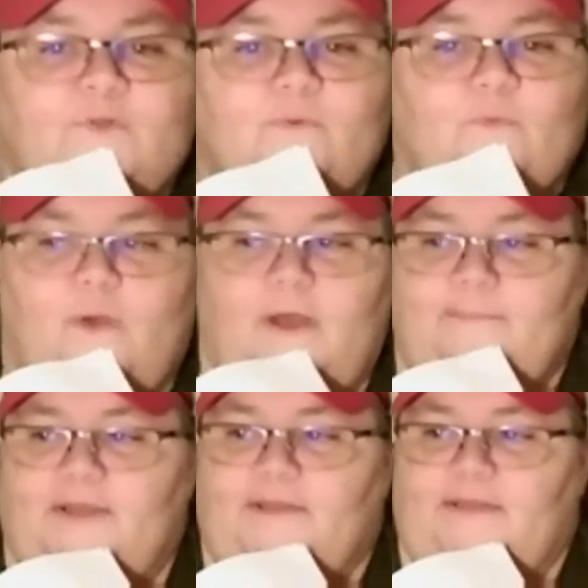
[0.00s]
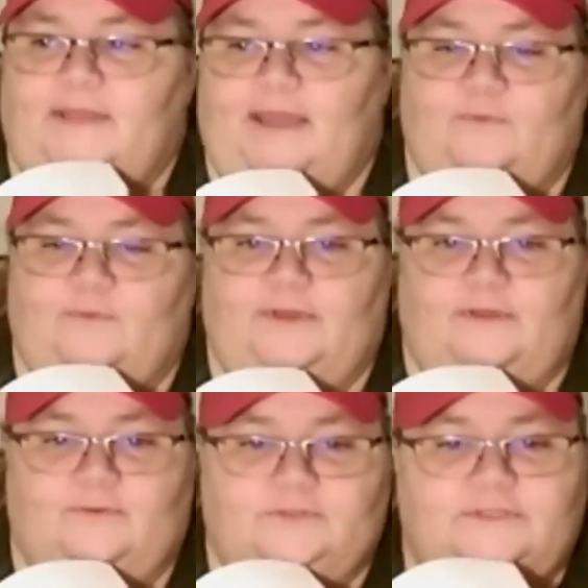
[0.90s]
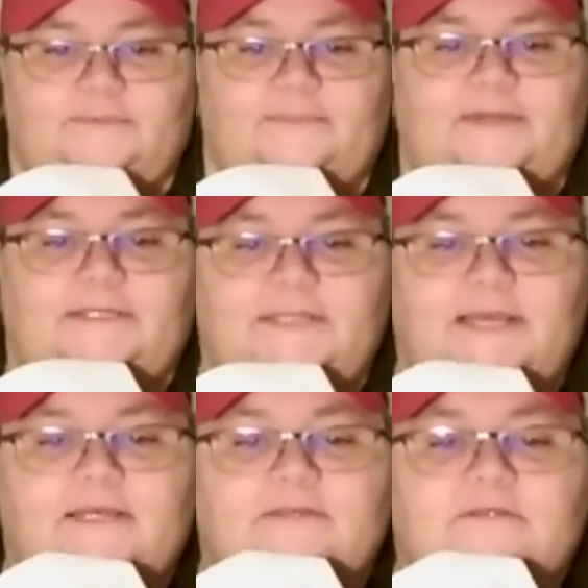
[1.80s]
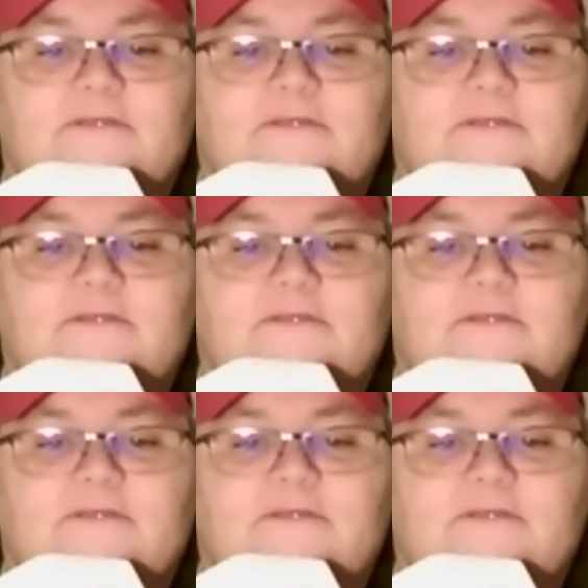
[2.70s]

why my camera that goes onto my desk